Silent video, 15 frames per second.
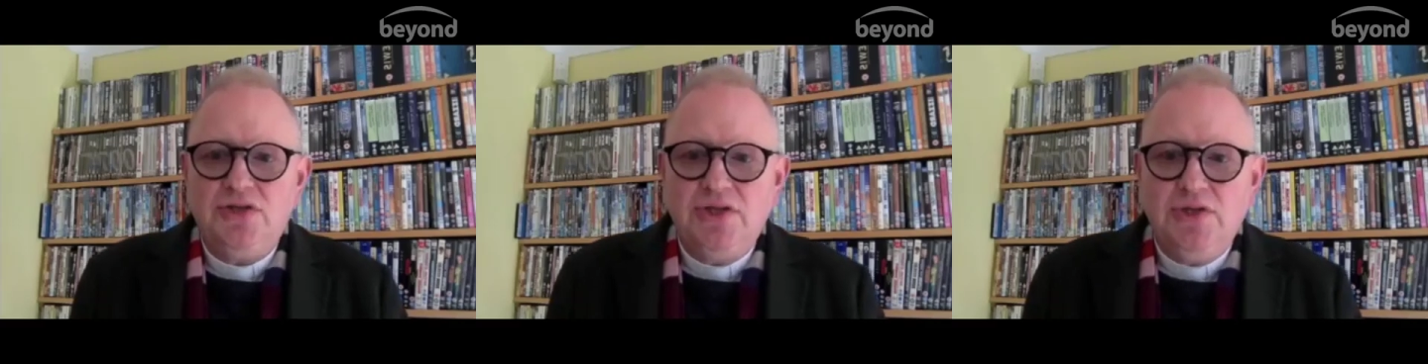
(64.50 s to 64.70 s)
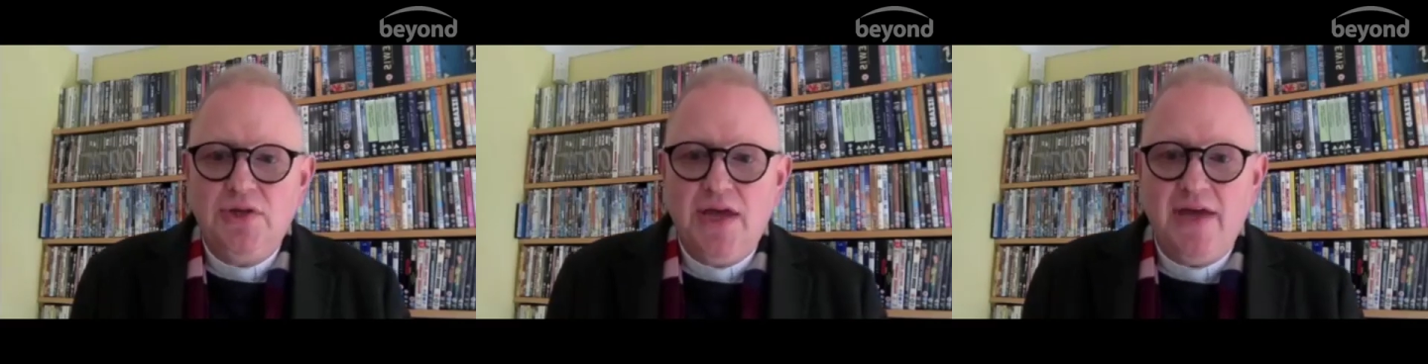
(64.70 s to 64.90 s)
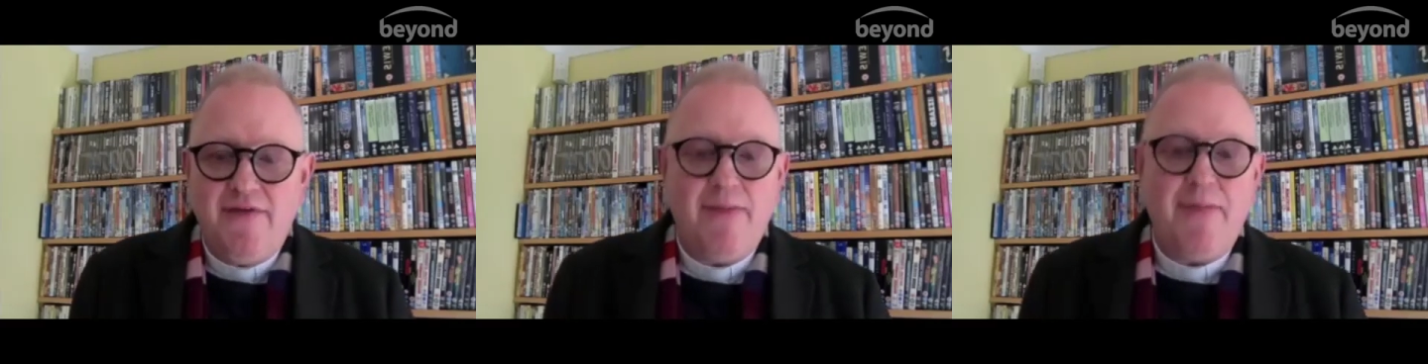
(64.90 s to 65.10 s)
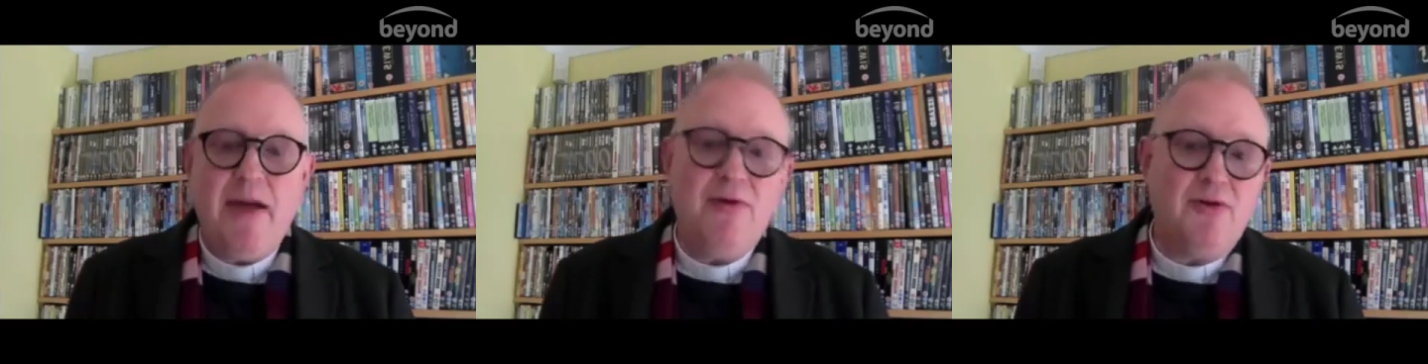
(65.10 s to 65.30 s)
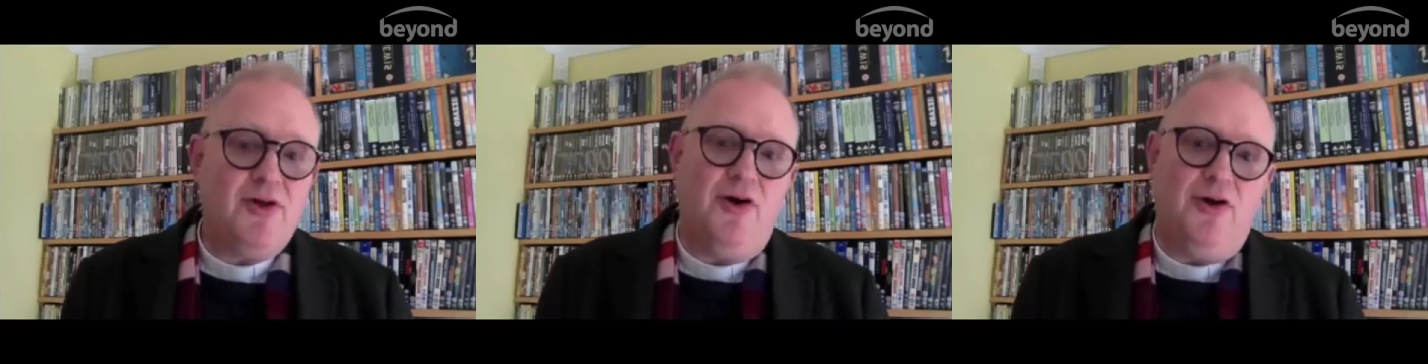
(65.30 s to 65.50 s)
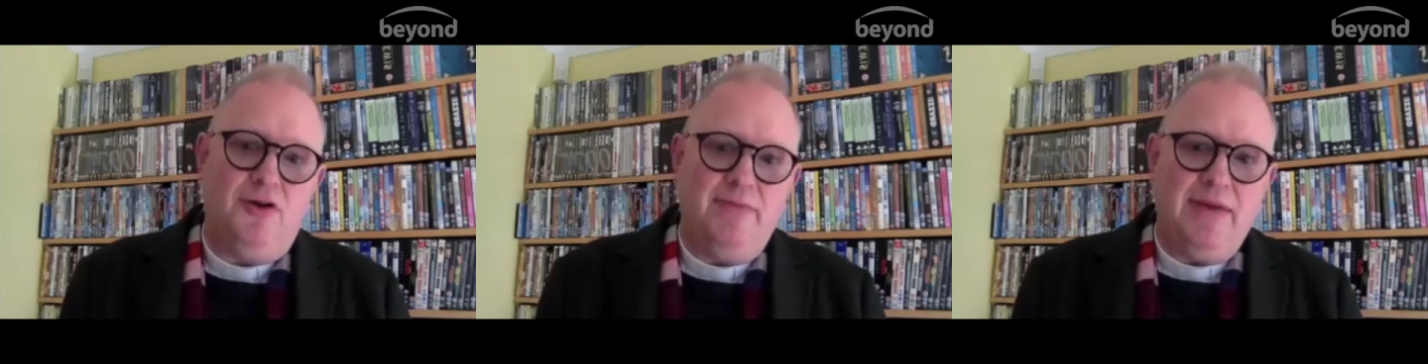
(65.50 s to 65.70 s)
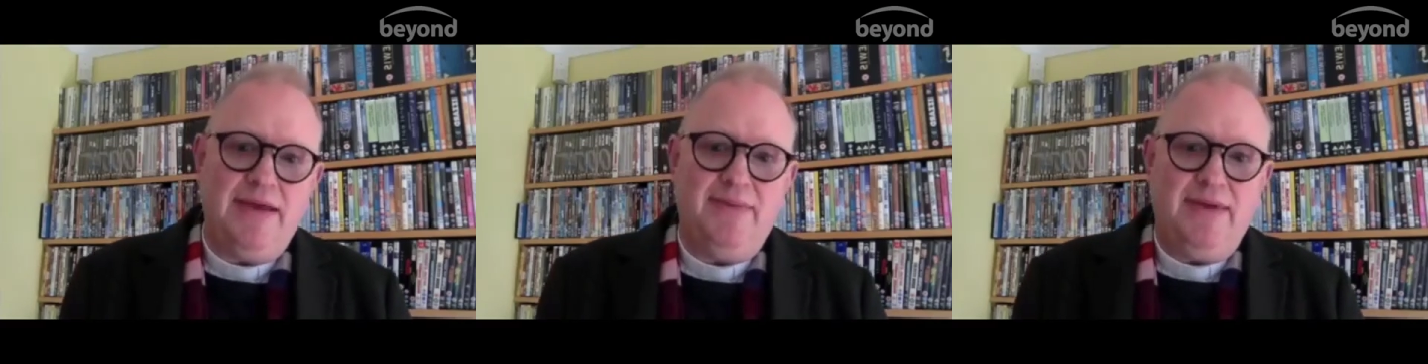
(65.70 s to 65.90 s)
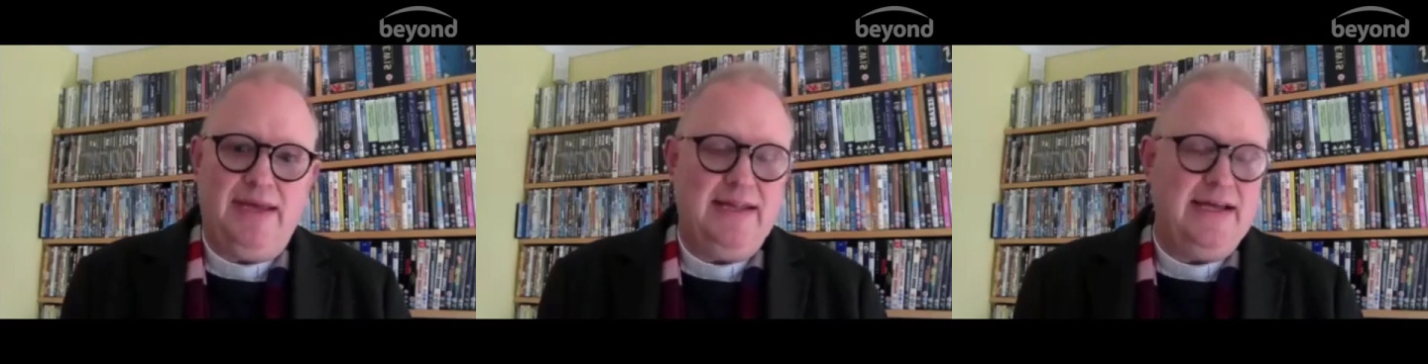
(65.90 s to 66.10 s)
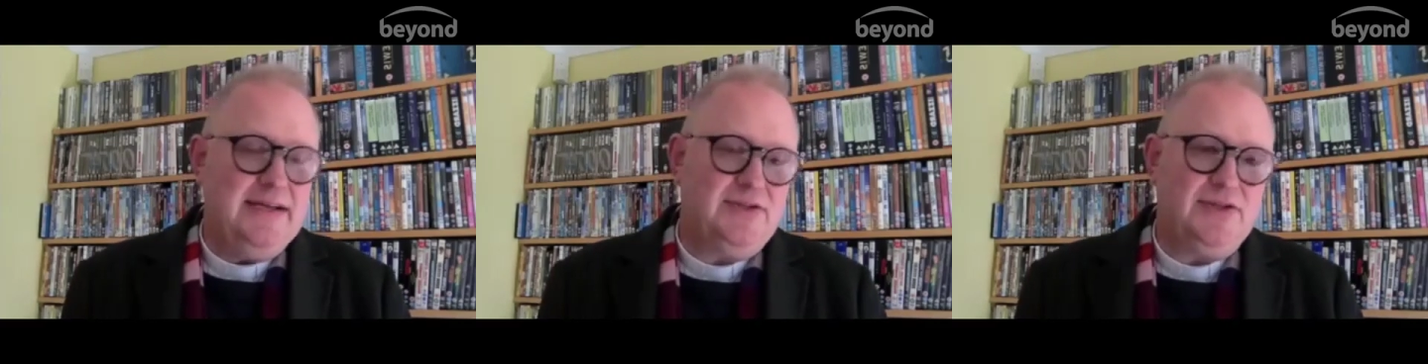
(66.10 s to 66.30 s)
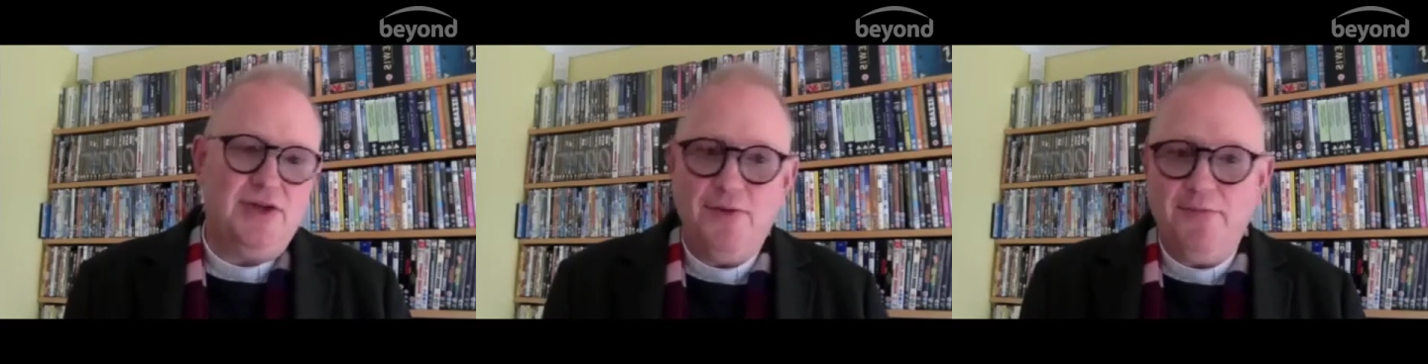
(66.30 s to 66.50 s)
to give up alcohol, maybe.
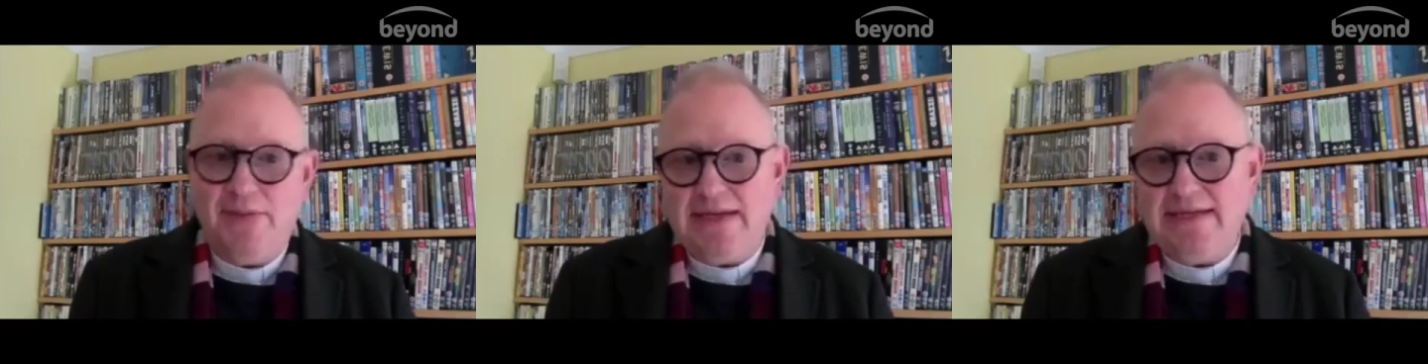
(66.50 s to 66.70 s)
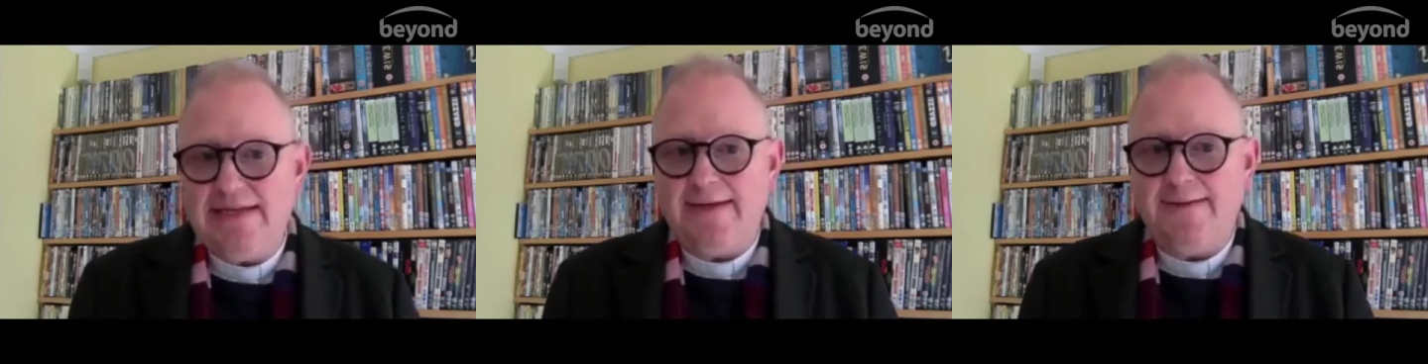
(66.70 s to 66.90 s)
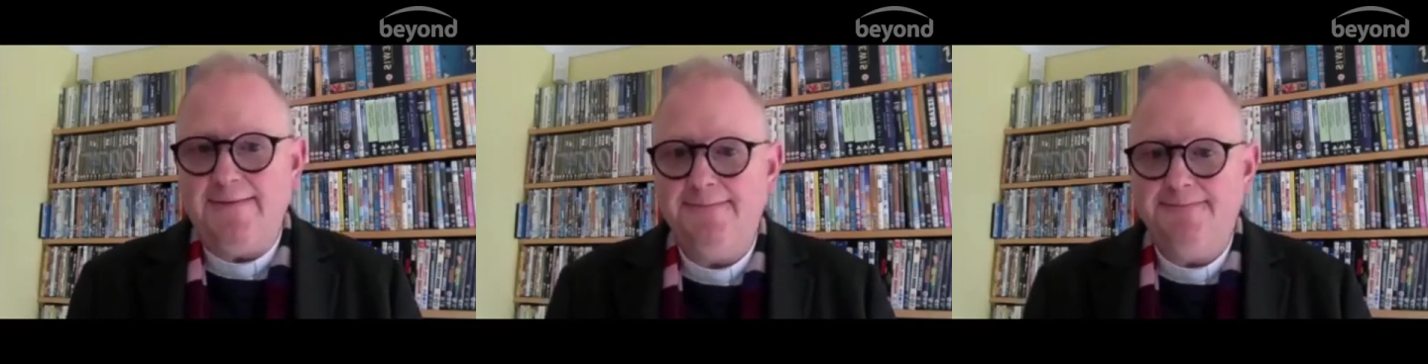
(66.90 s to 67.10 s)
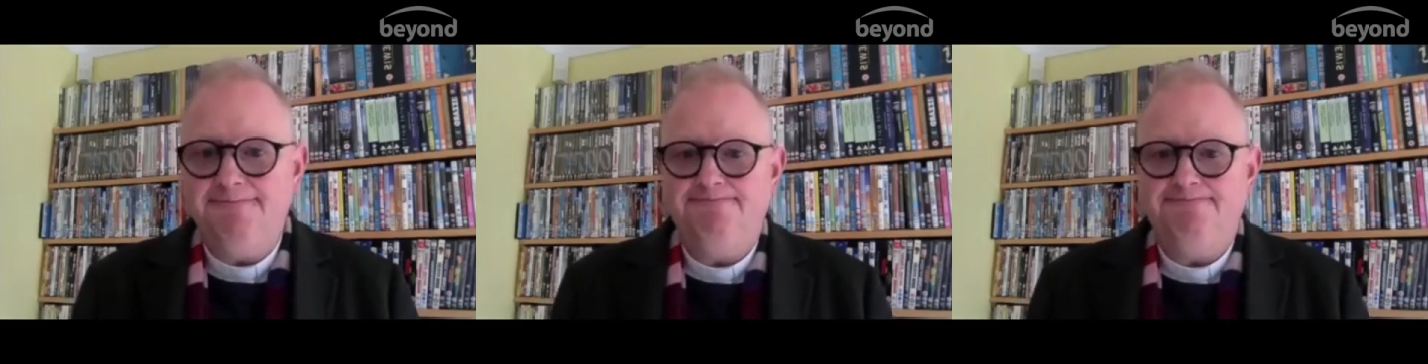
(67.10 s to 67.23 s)
That's no big deal.